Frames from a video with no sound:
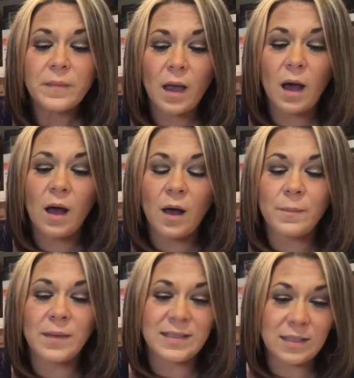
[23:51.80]

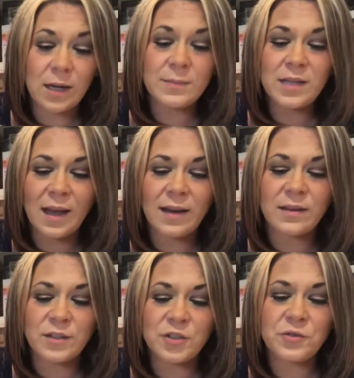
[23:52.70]
Um, it's time to head
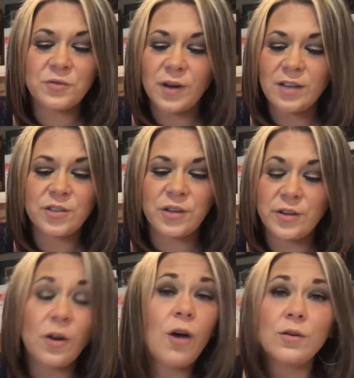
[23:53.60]
in a new direction.
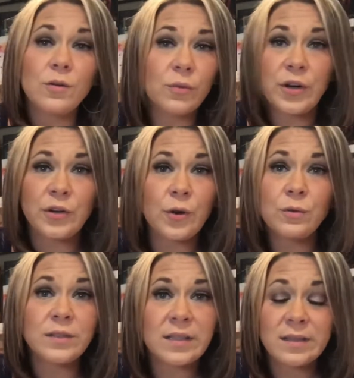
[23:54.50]
Your heart already
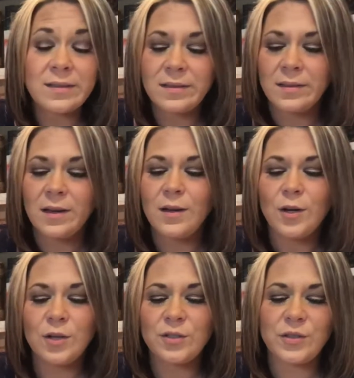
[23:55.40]
knows this.
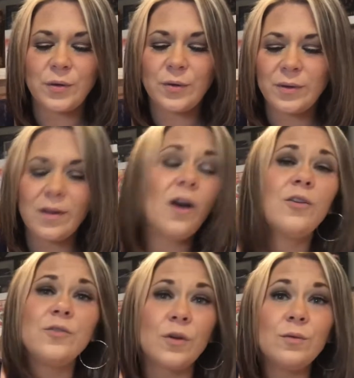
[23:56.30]
So the
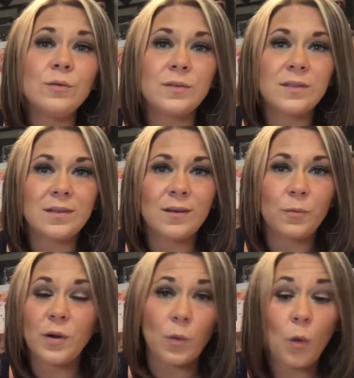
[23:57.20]
heart knows
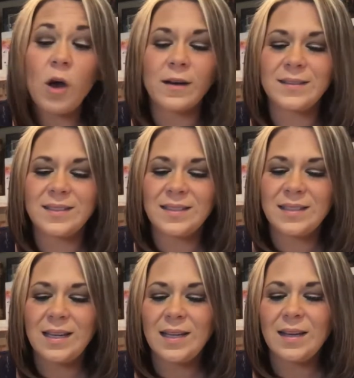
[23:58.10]
what it wants.
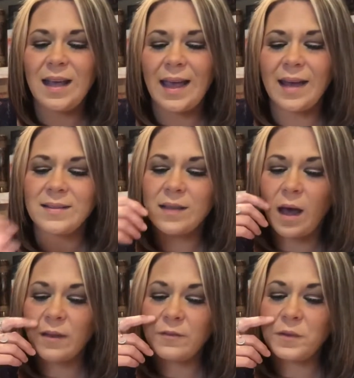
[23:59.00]
And
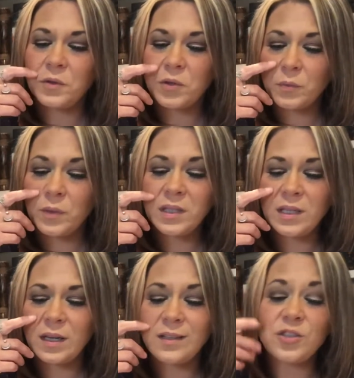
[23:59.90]
I feel you're really
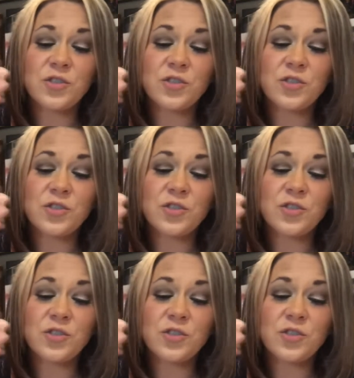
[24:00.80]
needing to